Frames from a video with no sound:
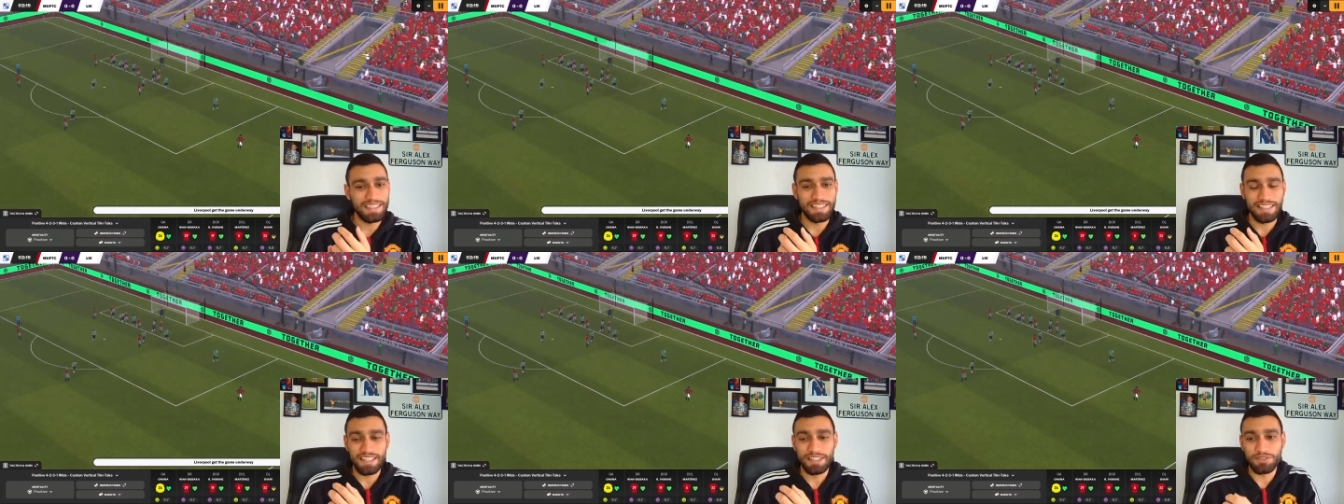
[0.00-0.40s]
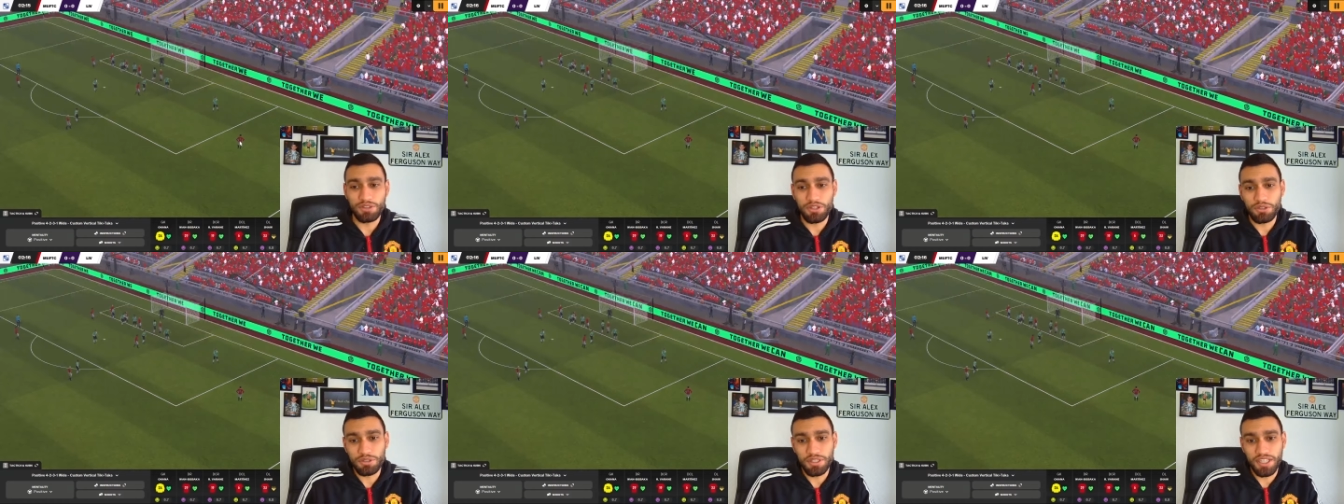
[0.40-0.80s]
even
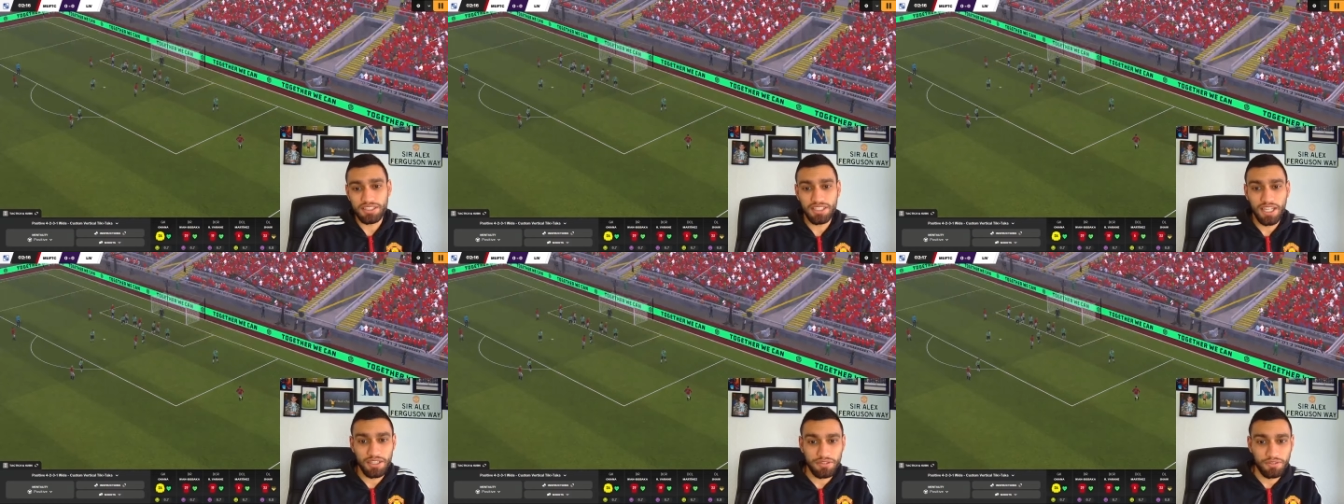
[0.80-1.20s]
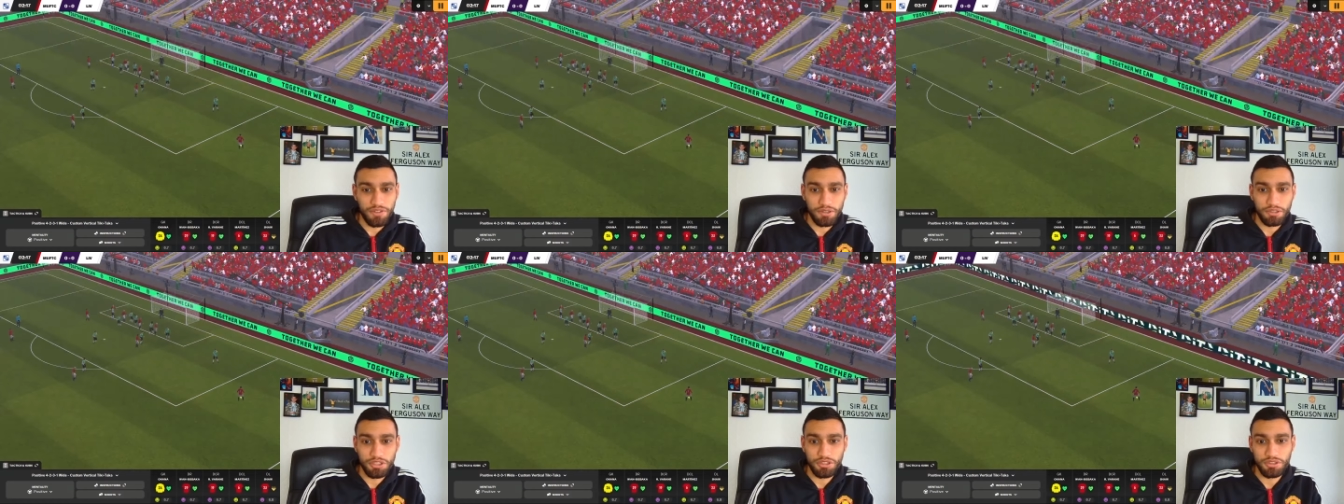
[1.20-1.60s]
though he has had a
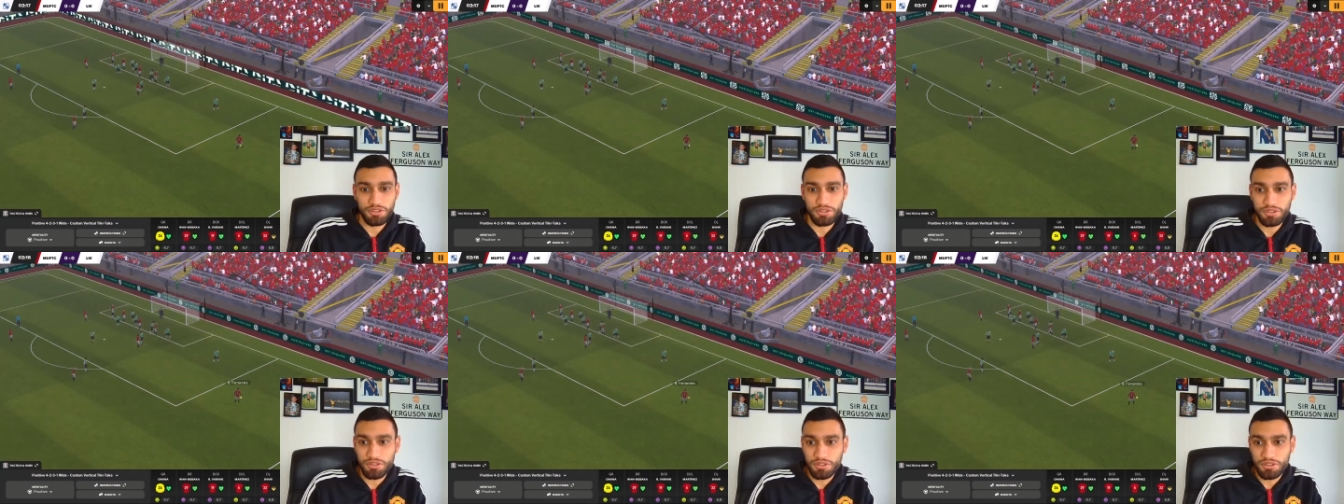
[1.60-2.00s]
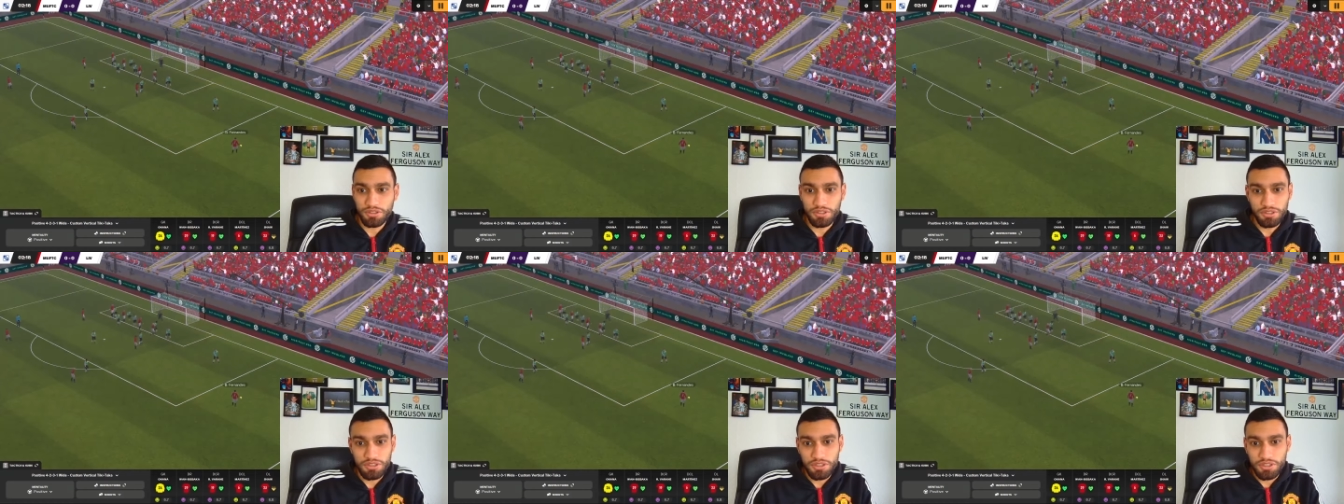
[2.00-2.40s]
very good
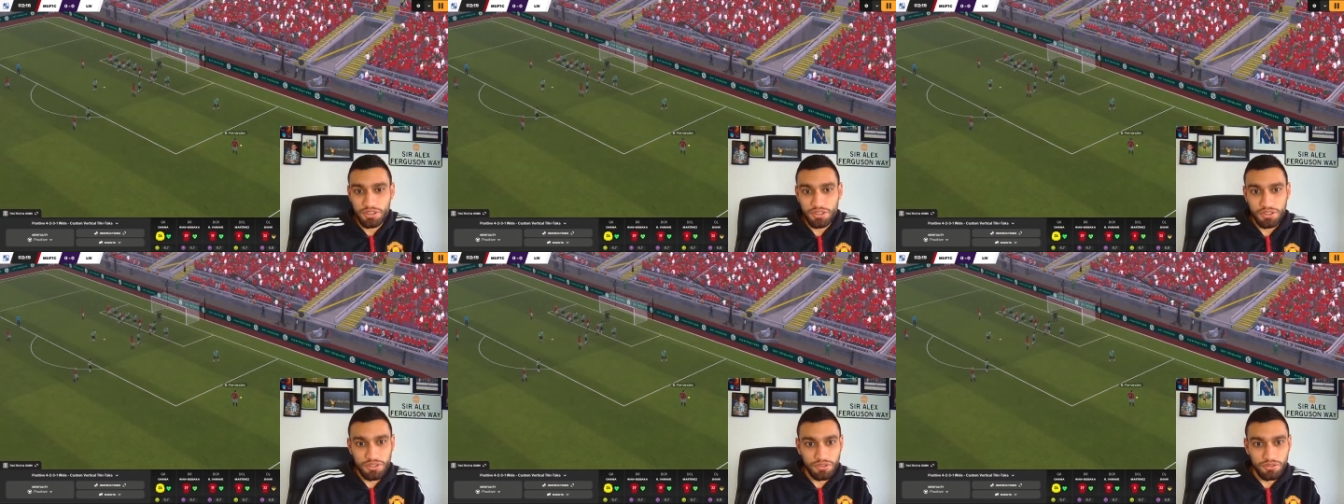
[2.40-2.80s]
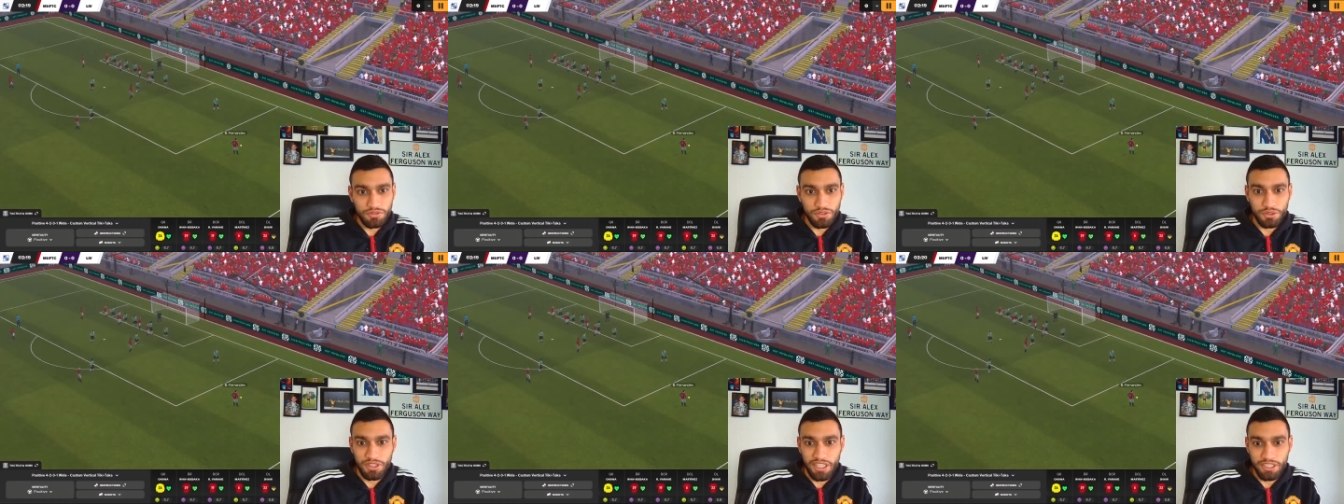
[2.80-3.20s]

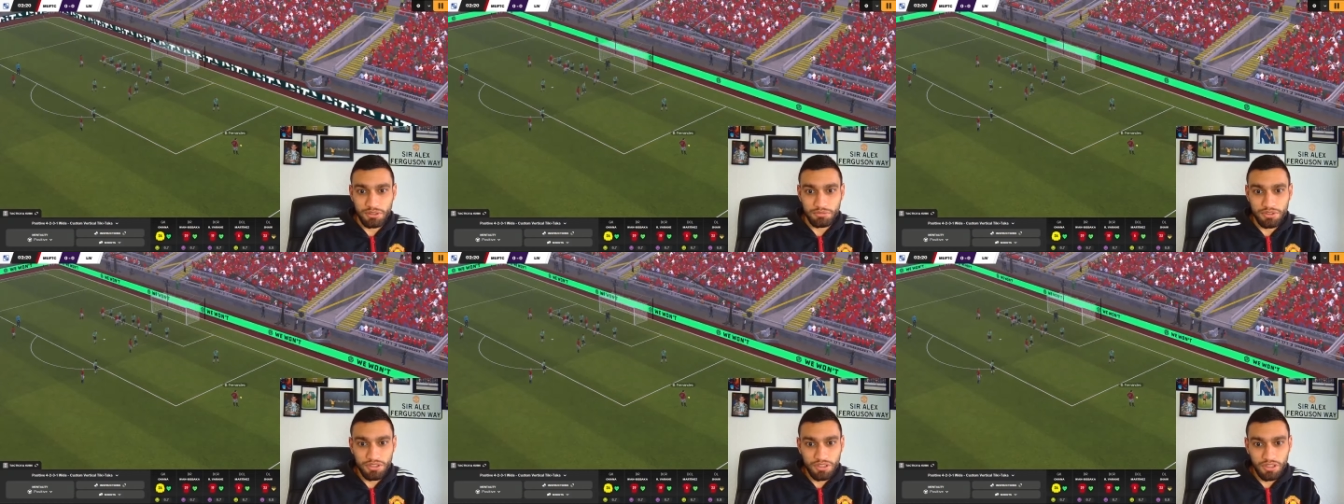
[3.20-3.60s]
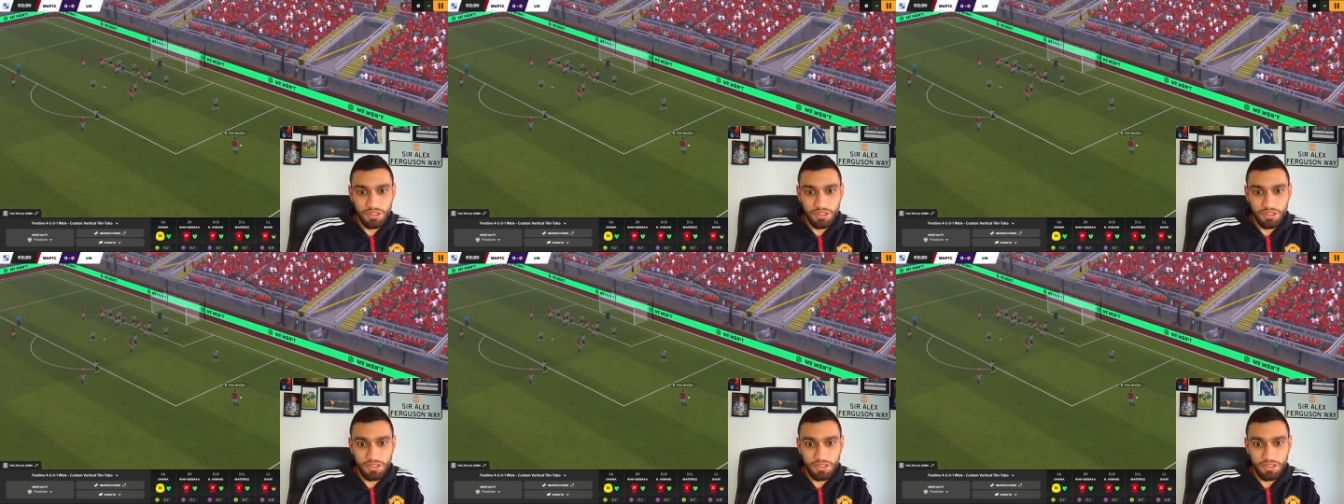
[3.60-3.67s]
few games.